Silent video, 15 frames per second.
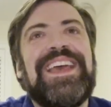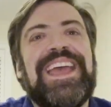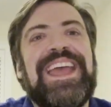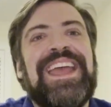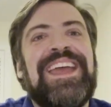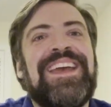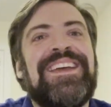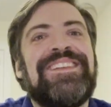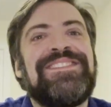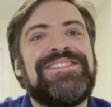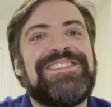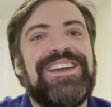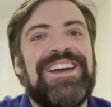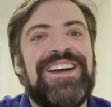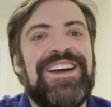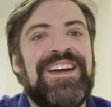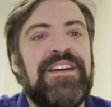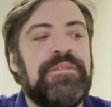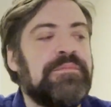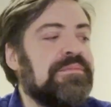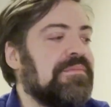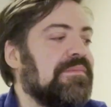And
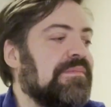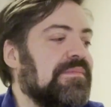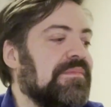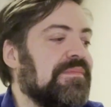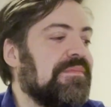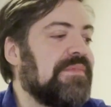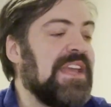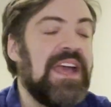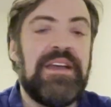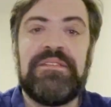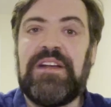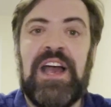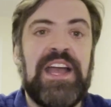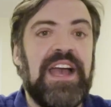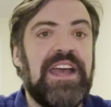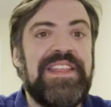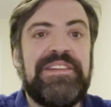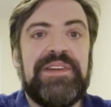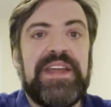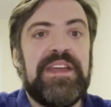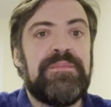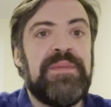yeah, I highly
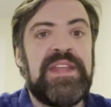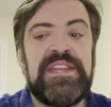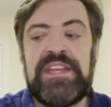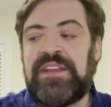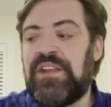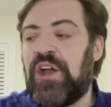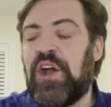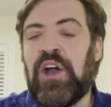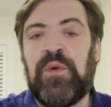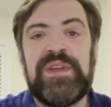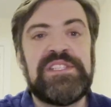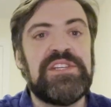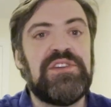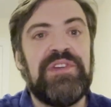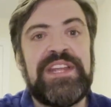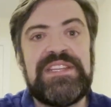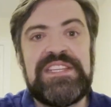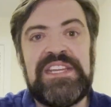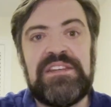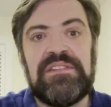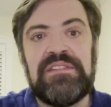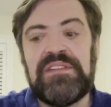recommend it. Always a great
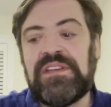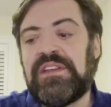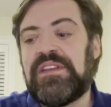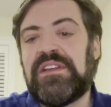deal.